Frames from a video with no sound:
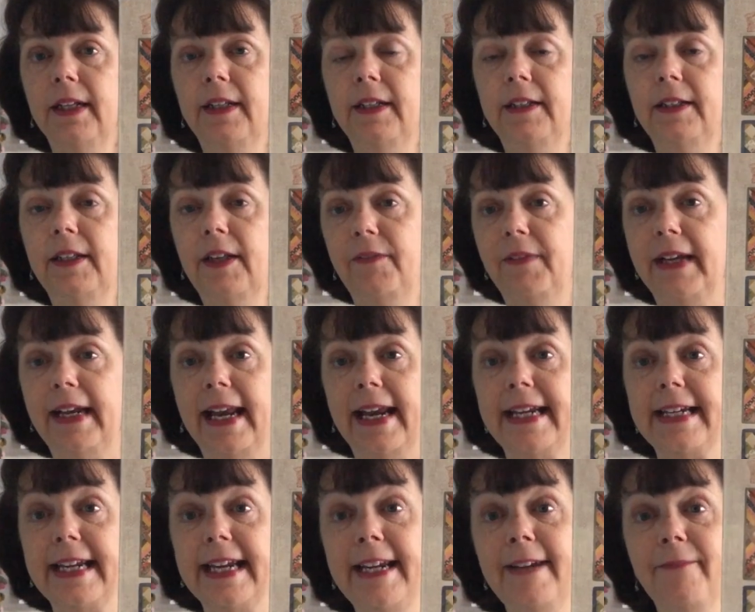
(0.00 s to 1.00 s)
Lovely
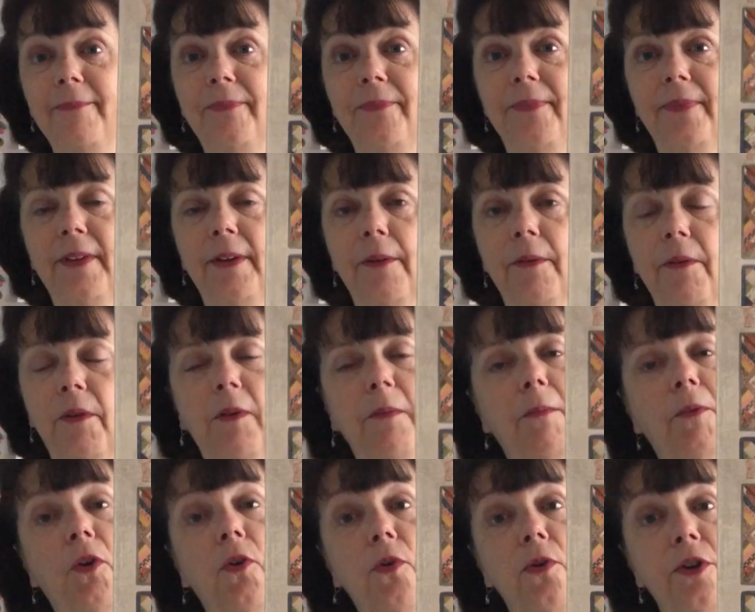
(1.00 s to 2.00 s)
lady,
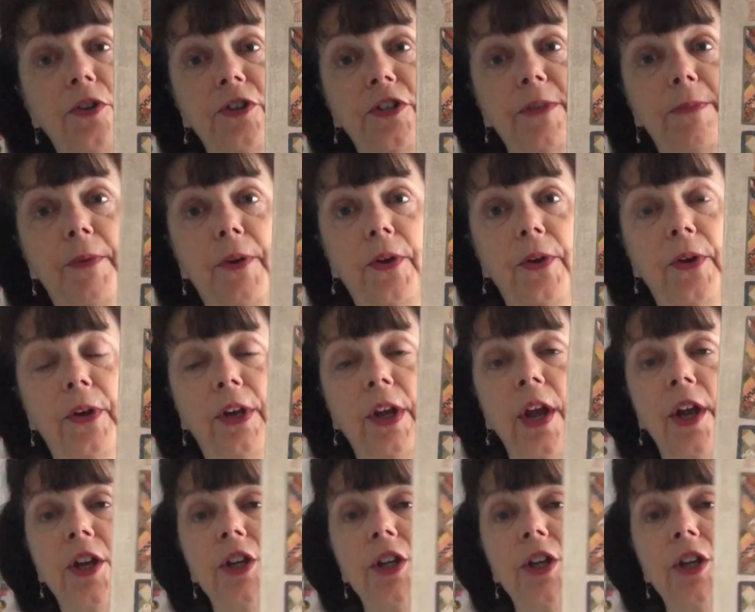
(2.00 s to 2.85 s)
gorgeous book.